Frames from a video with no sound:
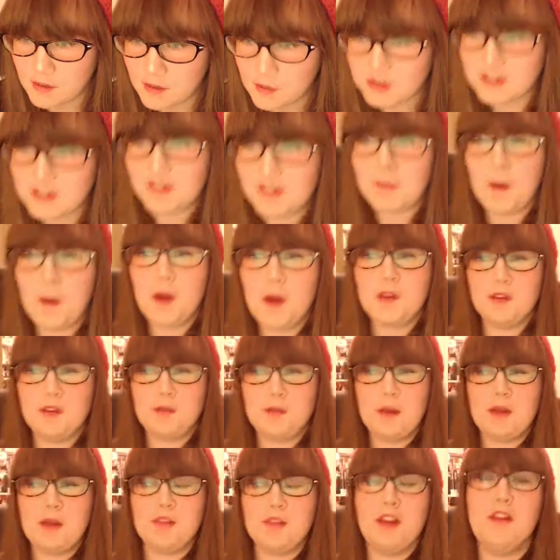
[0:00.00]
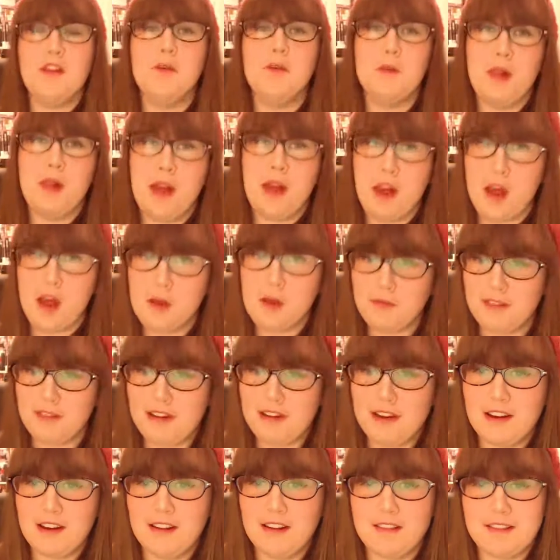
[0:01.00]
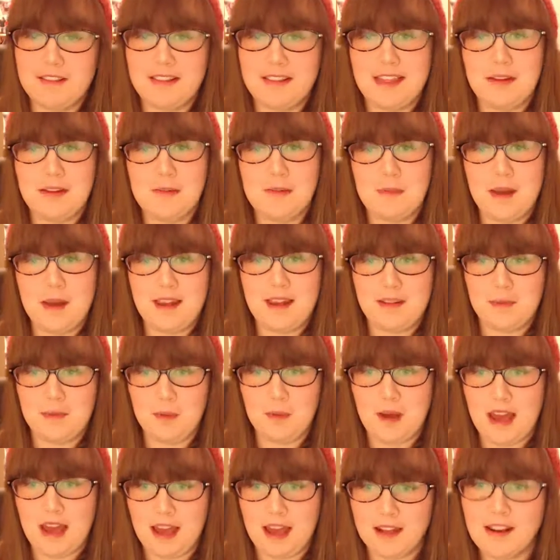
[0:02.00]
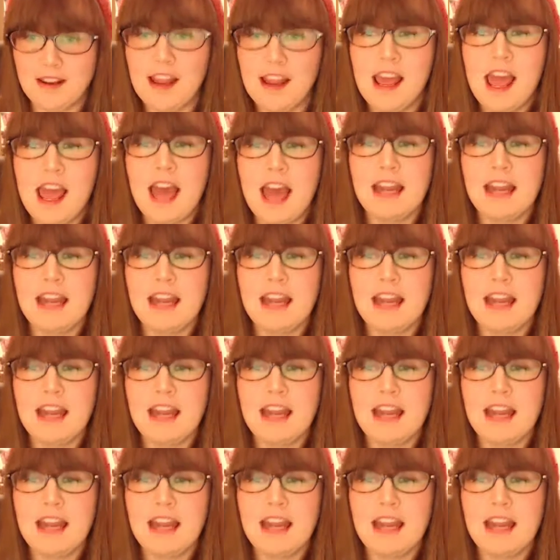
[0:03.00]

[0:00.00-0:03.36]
what inspired you to make a channel? Well, hopefully I answered that with Paceable Anne.